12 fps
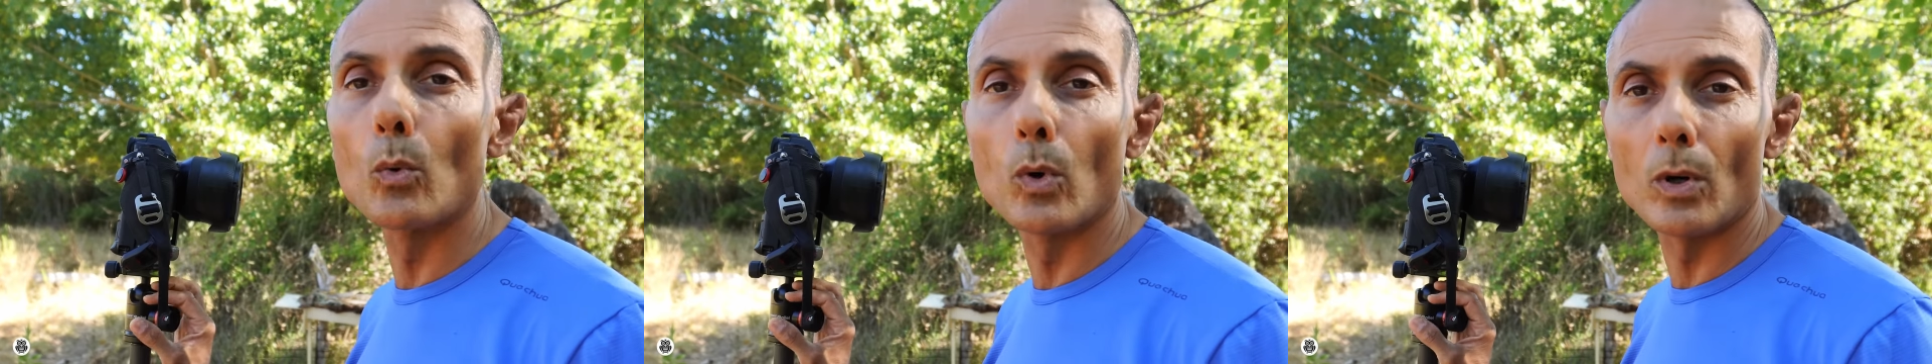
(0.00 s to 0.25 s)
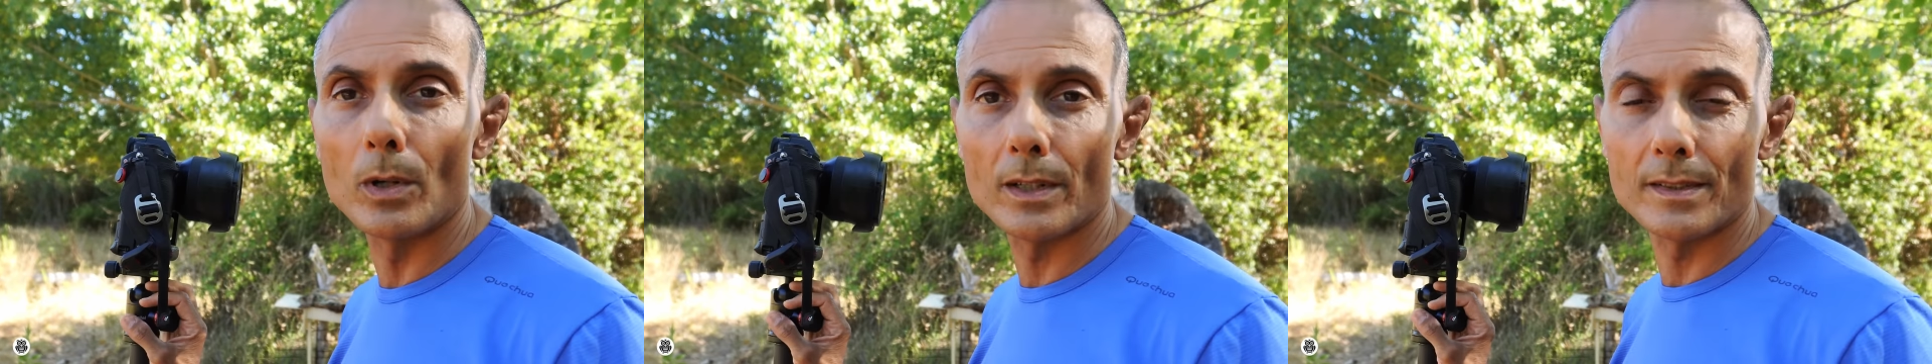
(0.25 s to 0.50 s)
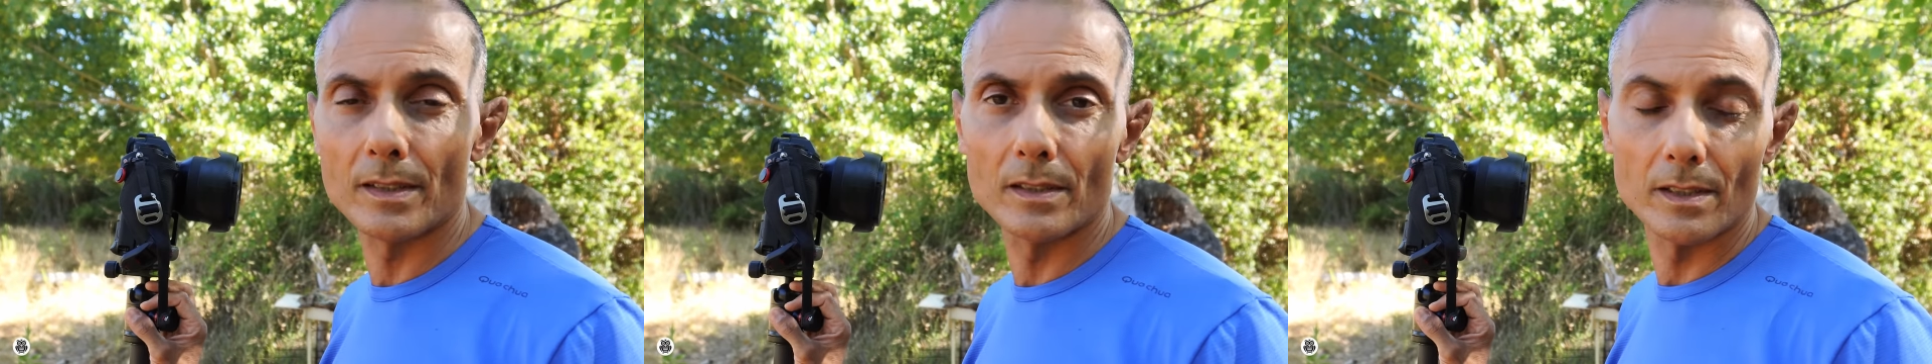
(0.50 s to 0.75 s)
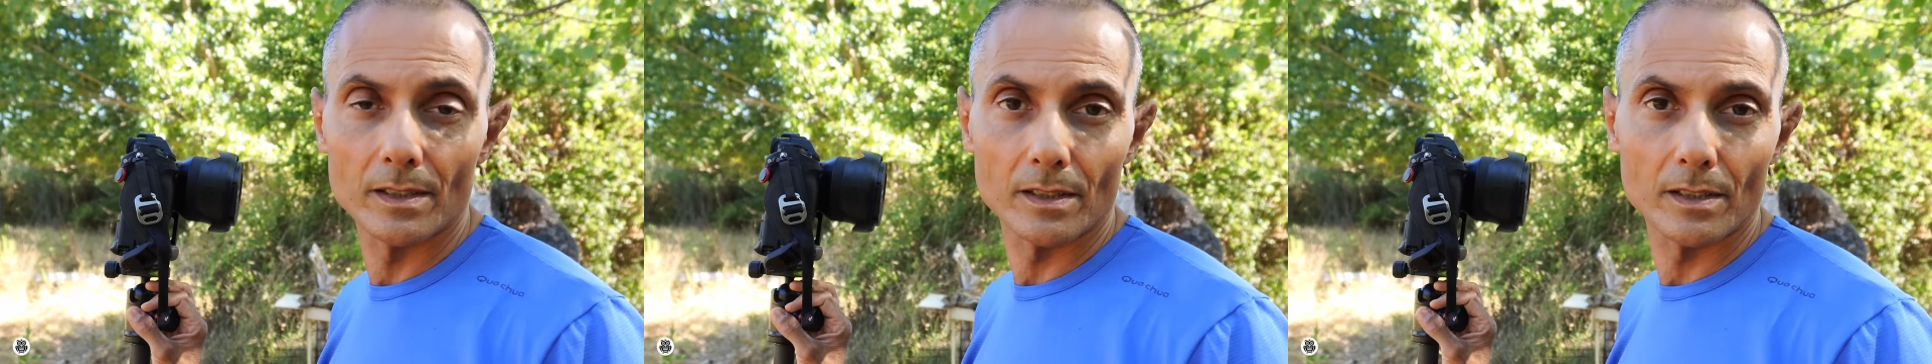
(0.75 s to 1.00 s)
works
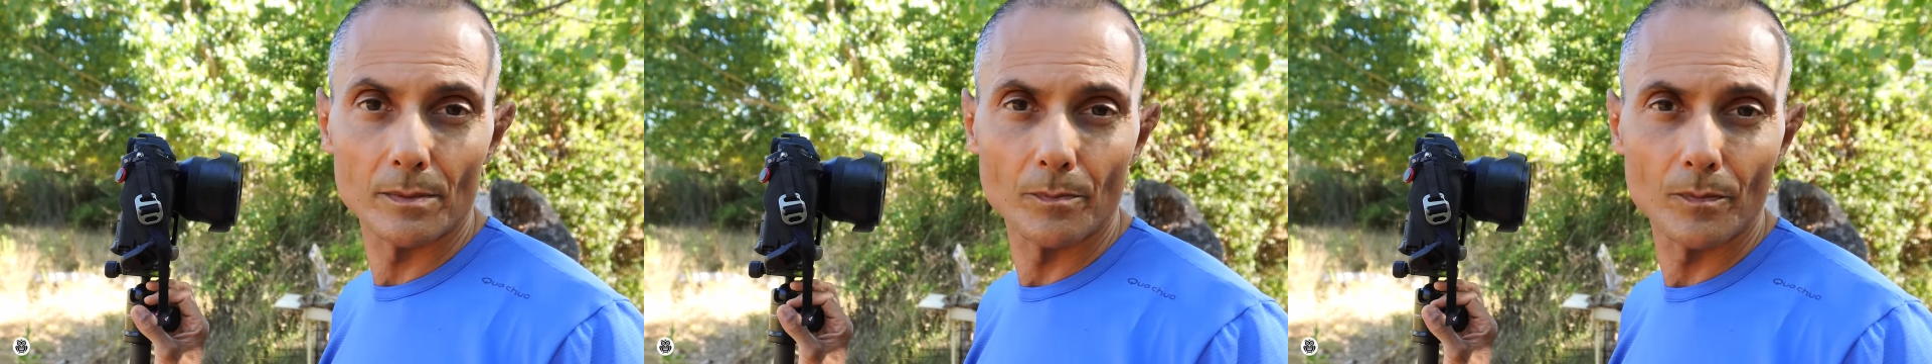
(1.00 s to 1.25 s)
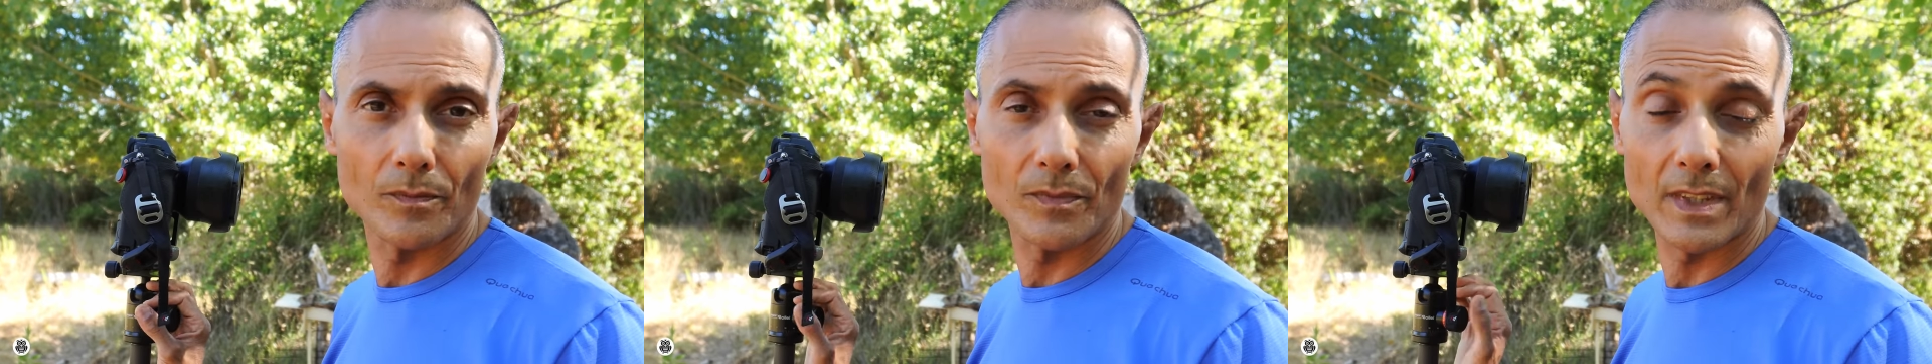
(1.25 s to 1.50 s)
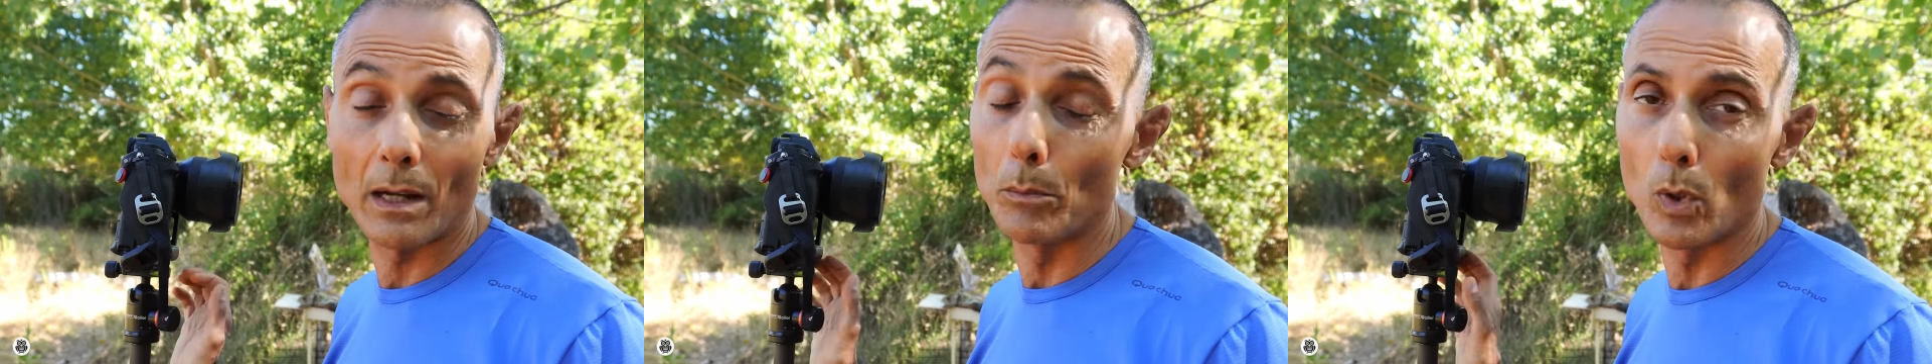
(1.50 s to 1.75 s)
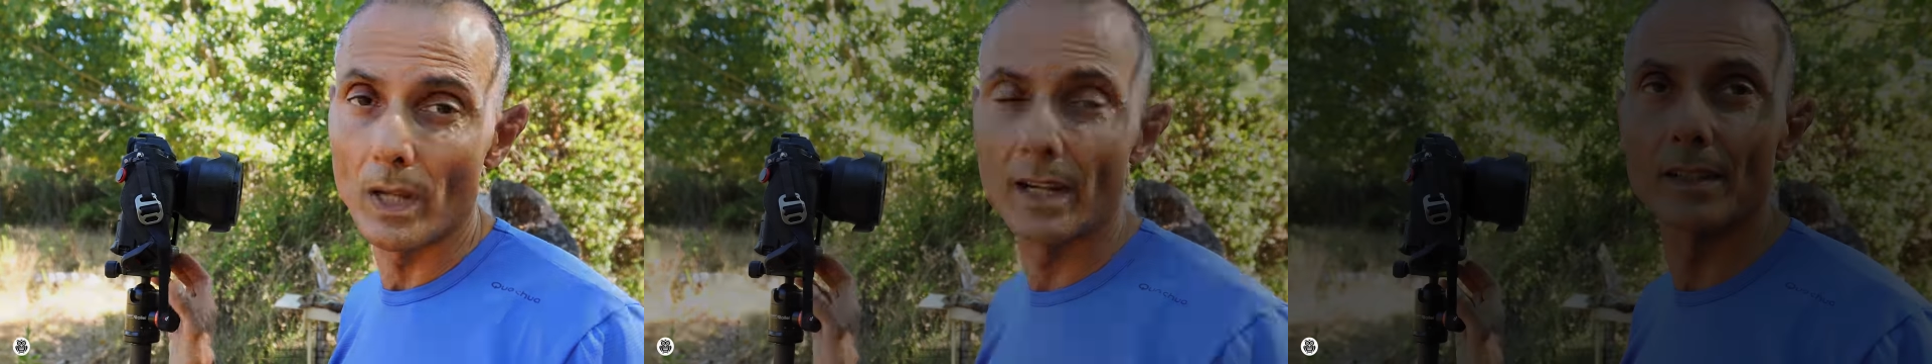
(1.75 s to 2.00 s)
a
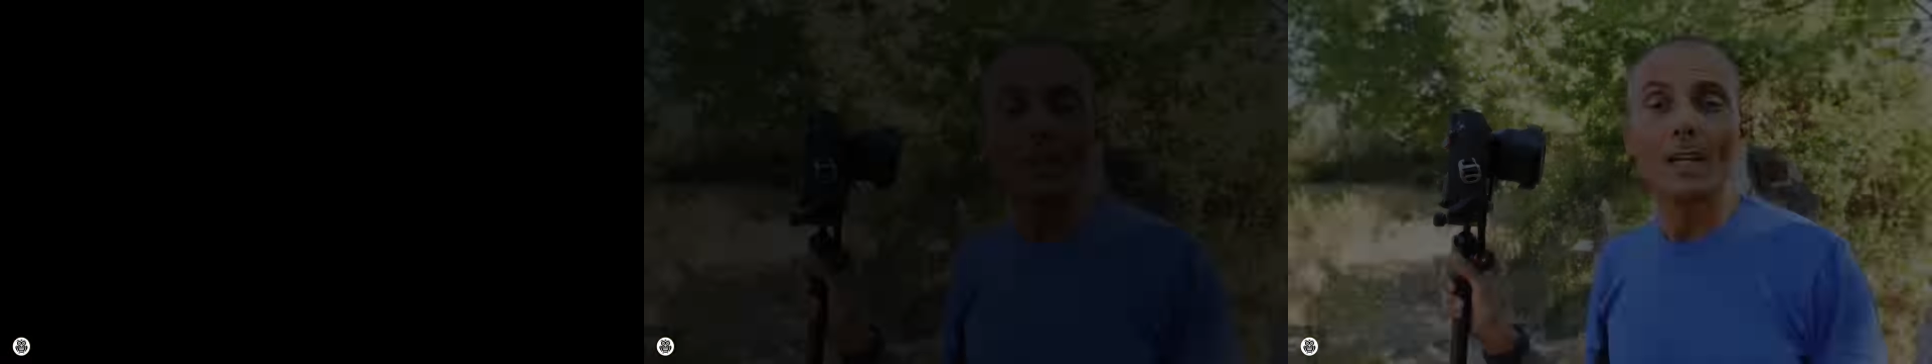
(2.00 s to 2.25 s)
ball head.